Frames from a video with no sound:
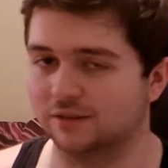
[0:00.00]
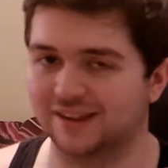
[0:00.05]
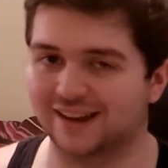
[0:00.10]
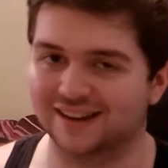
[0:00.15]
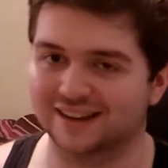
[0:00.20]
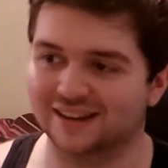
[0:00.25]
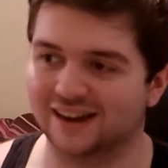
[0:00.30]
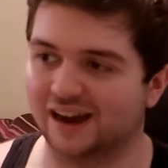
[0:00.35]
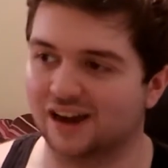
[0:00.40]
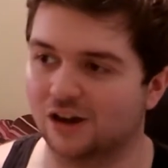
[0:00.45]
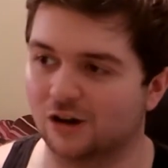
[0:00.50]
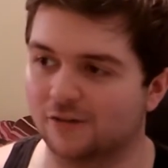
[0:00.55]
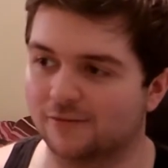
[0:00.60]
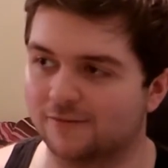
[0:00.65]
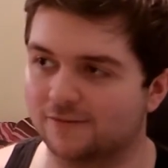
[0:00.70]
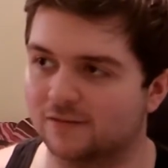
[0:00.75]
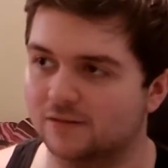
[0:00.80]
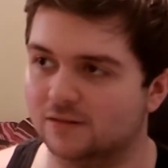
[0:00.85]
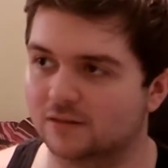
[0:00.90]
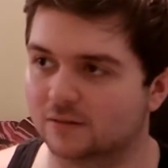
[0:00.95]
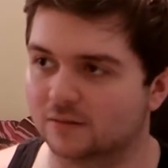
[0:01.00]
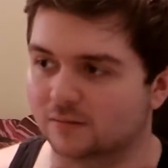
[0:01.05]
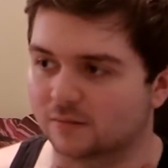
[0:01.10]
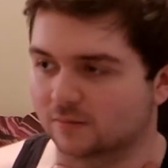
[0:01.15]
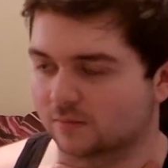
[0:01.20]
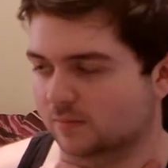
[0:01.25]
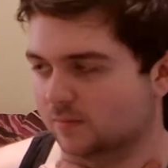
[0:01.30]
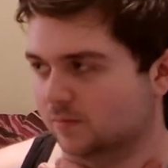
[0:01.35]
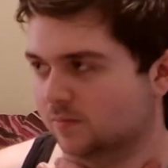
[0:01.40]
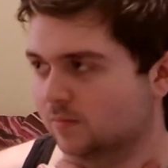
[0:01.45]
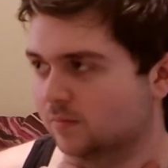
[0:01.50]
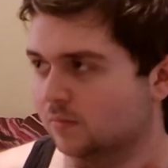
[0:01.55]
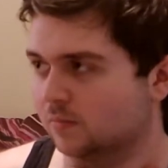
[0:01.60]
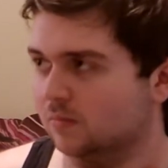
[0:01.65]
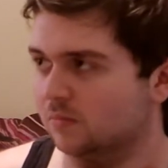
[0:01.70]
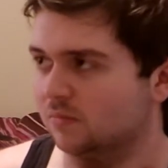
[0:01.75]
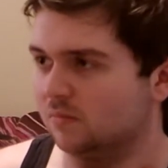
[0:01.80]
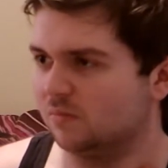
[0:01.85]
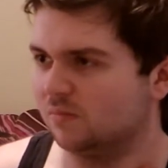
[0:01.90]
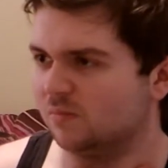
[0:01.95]
guy off.
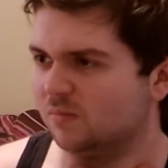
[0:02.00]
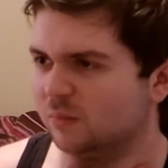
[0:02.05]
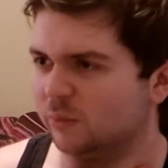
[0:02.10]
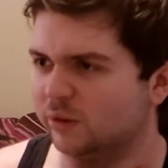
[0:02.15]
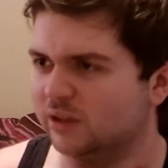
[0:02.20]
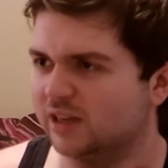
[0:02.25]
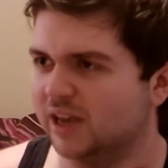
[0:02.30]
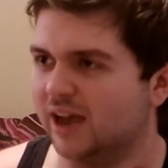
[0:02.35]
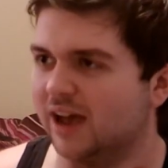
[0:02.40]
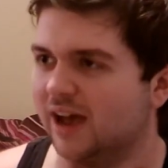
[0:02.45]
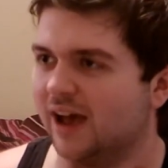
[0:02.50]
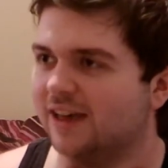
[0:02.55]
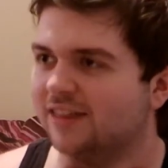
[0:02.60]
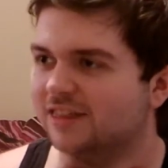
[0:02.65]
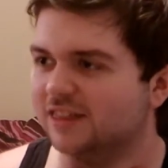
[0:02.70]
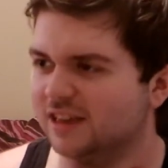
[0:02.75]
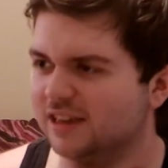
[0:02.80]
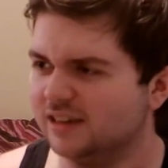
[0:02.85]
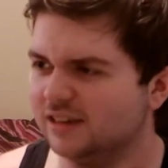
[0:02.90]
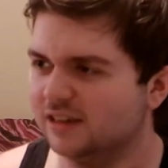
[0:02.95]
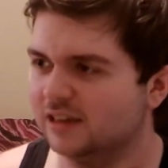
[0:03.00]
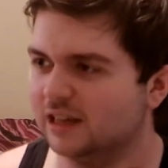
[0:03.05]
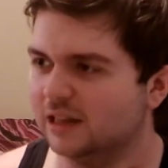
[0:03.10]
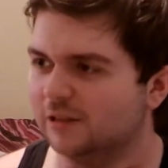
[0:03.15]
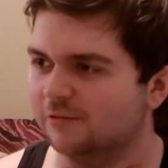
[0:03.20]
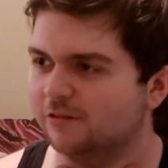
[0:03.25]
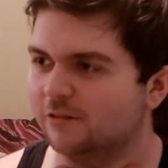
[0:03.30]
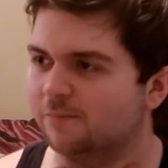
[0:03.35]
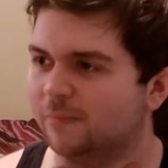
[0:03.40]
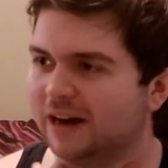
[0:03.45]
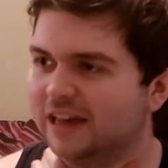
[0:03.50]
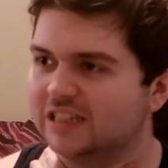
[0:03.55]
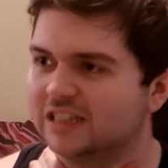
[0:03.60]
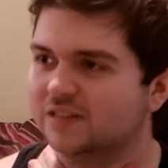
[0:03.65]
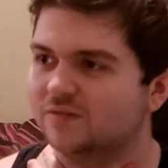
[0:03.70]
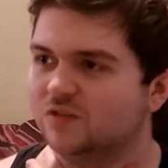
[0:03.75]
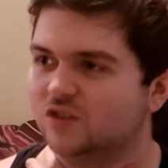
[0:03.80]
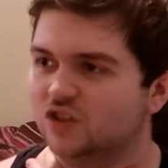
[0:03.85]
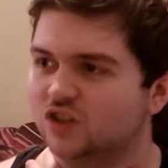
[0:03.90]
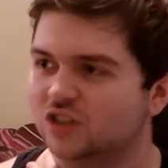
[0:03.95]
But yeah, I think Killua might have
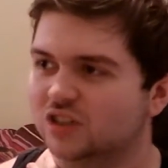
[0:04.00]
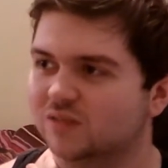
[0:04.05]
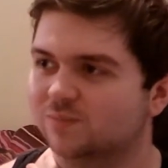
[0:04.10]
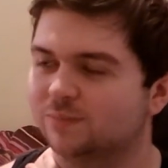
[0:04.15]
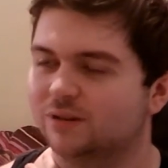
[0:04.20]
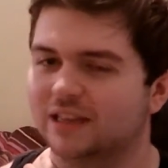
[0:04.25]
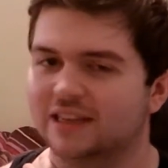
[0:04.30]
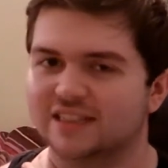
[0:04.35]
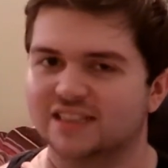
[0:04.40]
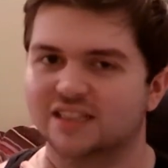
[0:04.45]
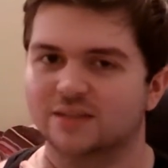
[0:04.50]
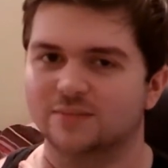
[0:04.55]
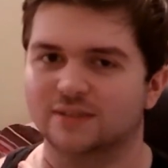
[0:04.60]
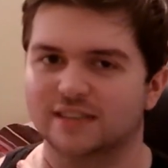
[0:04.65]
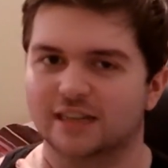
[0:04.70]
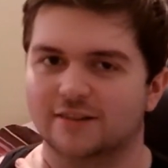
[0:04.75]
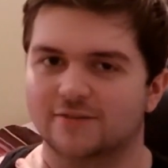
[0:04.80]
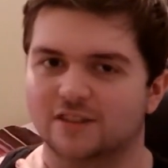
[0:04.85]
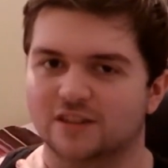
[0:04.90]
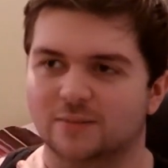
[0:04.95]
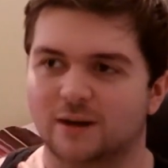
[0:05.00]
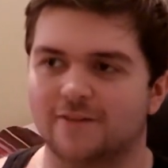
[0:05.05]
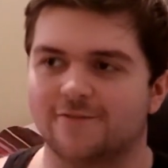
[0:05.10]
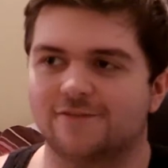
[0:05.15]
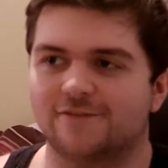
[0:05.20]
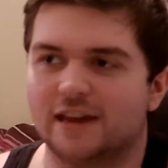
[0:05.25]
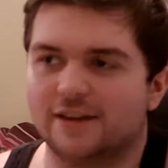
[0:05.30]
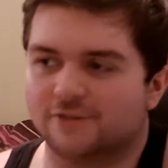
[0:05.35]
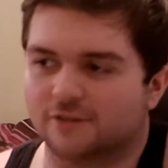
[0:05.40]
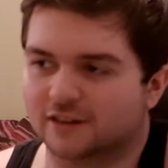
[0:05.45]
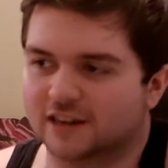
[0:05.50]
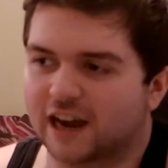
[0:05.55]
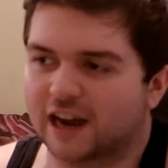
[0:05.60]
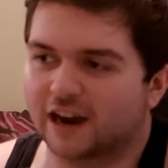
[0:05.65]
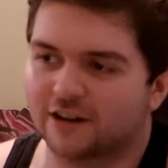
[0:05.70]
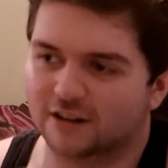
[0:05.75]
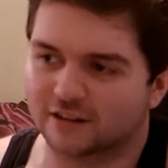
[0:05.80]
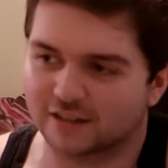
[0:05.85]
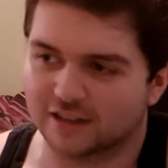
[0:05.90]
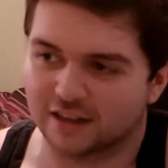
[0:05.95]
just placed himself as my favourite
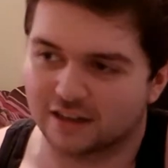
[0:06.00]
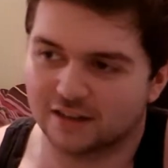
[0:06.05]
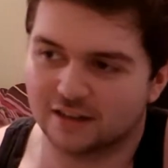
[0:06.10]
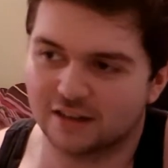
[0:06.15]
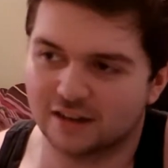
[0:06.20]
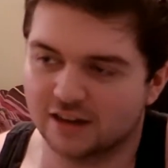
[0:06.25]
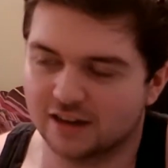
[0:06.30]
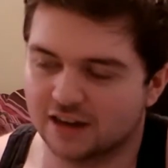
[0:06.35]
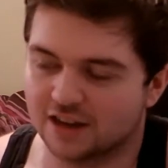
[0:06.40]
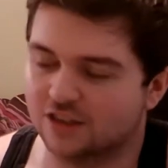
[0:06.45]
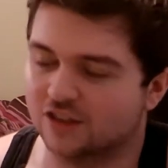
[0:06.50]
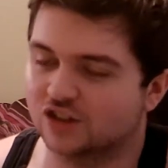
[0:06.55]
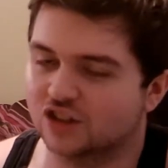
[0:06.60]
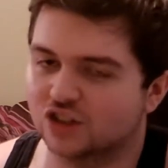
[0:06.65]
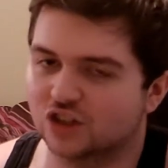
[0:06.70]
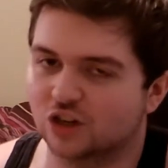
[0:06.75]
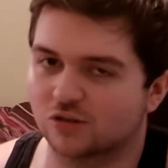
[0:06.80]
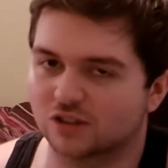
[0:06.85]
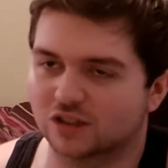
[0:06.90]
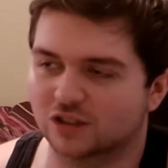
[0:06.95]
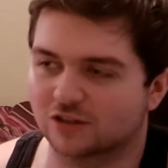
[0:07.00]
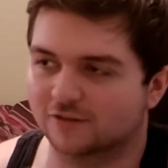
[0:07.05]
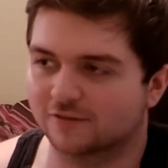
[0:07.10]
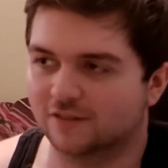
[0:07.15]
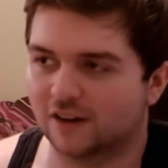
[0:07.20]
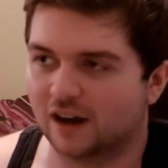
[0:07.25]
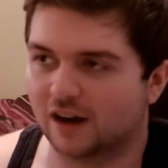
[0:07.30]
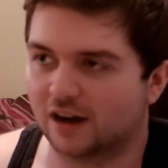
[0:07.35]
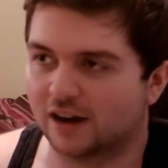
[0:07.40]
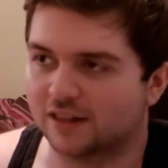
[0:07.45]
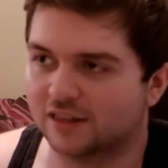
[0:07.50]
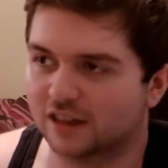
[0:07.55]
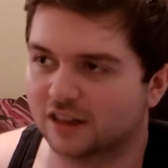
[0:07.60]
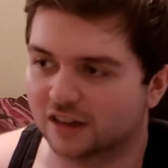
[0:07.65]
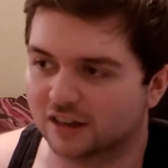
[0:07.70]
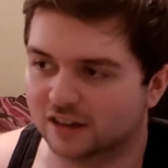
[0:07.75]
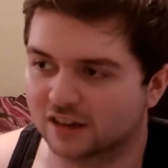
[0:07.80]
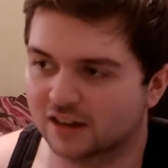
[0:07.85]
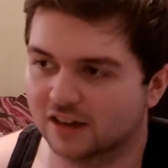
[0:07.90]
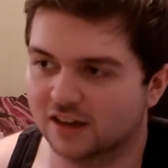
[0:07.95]
character in the show so far, I
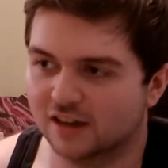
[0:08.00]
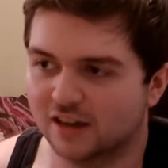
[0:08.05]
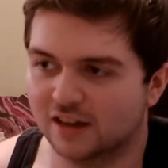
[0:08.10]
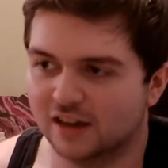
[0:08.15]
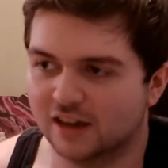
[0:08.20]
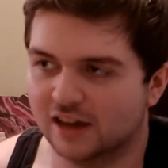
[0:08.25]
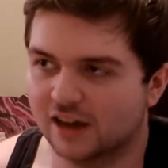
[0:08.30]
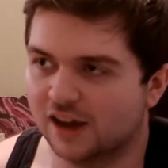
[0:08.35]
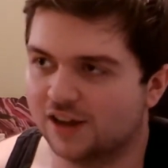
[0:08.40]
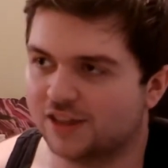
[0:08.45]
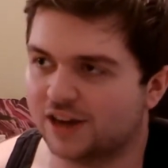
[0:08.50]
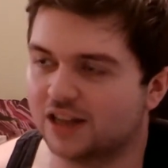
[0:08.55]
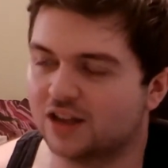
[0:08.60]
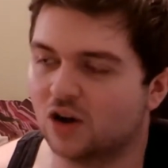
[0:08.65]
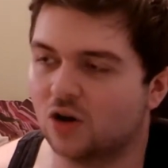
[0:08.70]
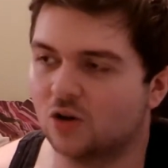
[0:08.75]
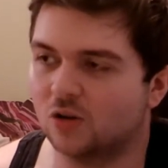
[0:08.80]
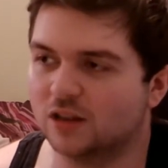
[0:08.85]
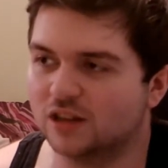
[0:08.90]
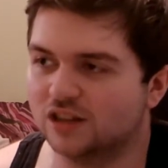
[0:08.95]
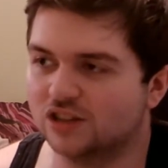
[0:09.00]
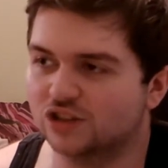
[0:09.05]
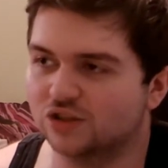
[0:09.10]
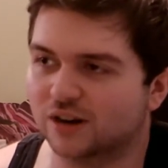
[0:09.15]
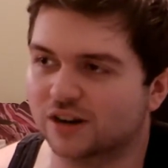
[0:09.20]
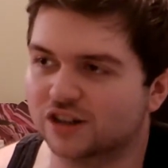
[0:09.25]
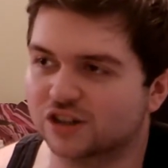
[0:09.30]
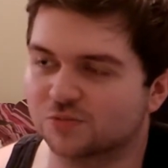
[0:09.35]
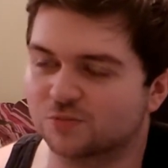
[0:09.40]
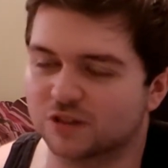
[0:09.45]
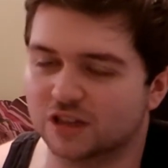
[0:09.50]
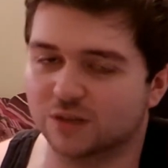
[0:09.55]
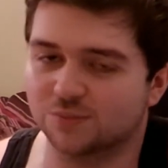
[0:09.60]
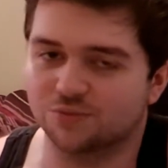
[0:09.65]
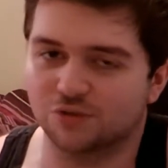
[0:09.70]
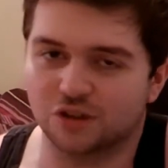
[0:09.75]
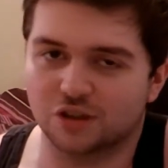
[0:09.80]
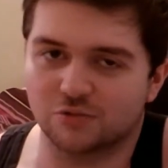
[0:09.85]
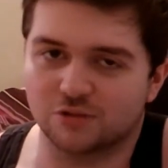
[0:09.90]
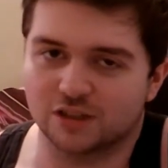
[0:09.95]
think. That whole interaction with his
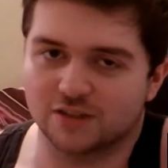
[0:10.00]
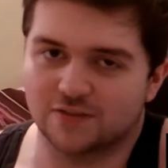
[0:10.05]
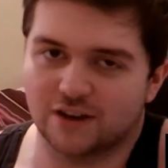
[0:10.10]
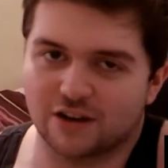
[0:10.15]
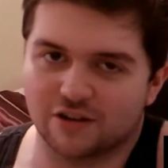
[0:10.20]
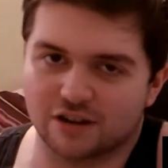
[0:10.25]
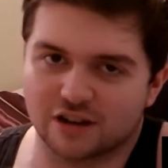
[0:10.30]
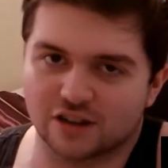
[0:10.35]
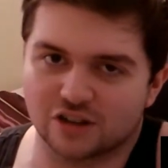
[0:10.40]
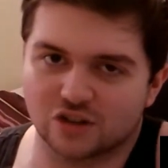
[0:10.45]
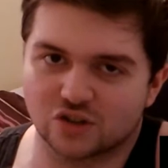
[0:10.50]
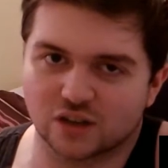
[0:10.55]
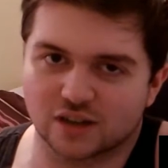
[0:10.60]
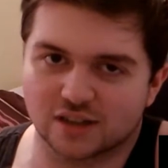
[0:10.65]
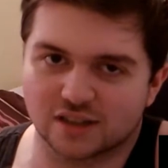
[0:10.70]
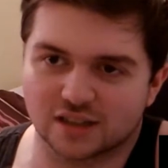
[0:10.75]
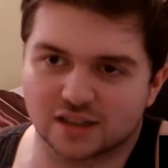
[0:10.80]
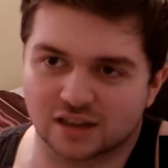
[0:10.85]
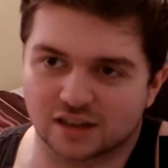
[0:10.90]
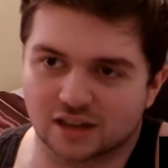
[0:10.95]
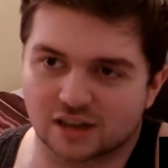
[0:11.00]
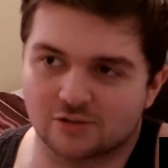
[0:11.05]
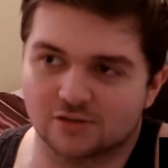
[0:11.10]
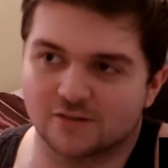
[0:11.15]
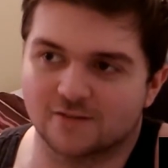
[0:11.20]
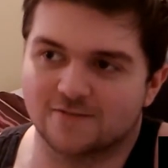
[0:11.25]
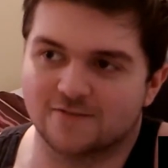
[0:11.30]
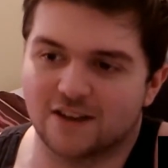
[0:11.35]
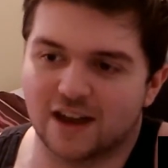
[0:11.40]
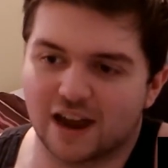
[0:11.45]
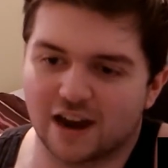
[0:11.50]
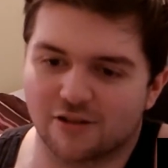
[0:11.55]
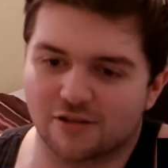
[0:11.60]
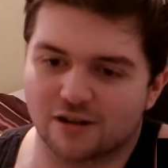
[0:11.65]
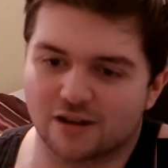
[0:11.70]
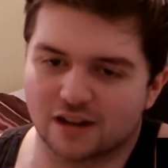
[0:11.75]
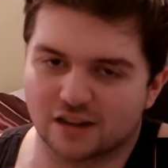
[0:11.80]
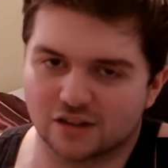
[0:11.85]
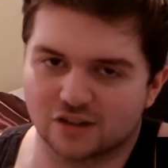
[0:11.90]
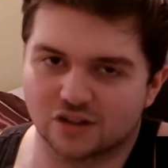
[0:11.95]
brother was very interesting. It was very
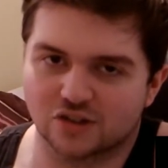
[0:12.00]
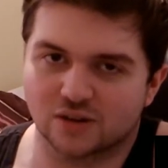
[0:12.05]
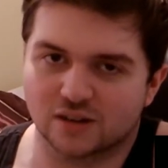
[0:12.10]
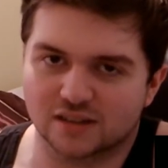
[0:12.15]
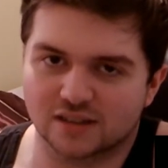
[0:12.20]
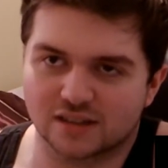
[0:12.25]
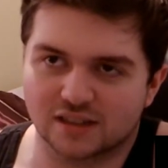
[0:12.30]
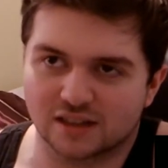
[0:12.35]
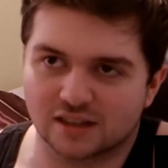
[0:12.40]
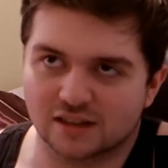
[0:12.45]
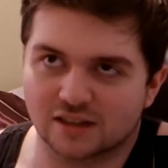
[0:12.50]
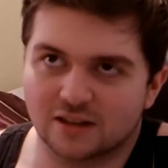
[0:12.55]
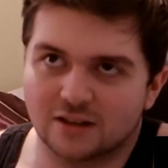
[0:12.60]
interesting.